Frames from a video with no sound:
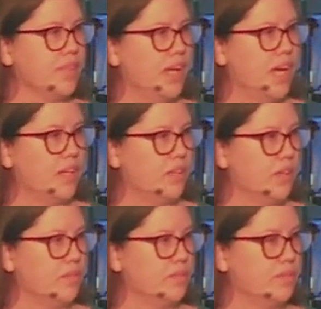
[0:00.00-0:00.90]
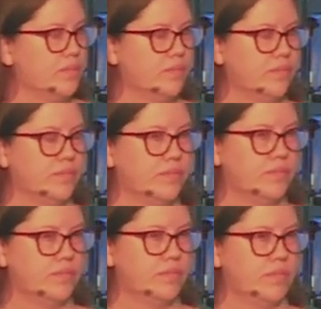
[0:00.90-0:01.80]
I don't know.
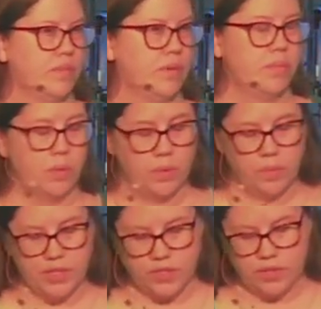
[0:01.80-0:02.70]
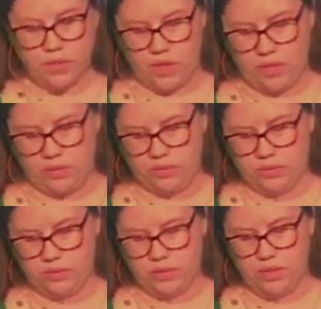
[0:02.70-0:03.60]
But what we do know
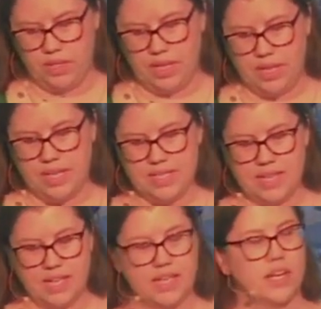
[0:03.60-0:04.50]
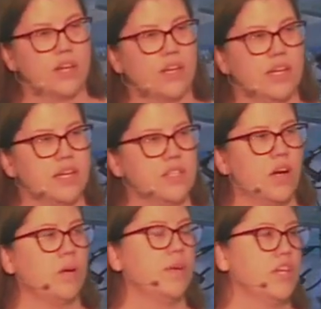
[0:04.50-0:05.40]
is that here he has
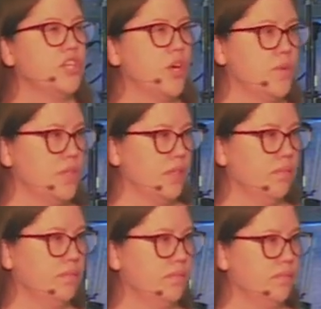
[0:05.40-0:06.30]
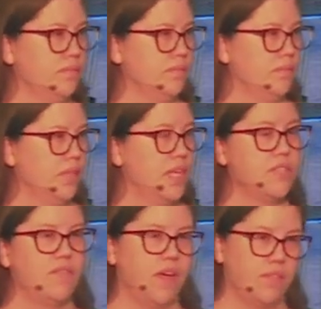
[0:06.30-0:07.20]
already chosen
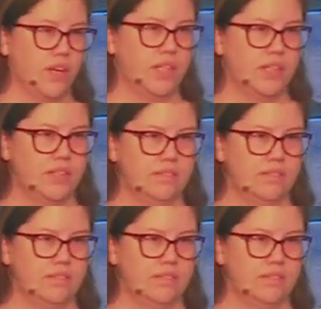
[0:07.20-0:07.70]
his favorite.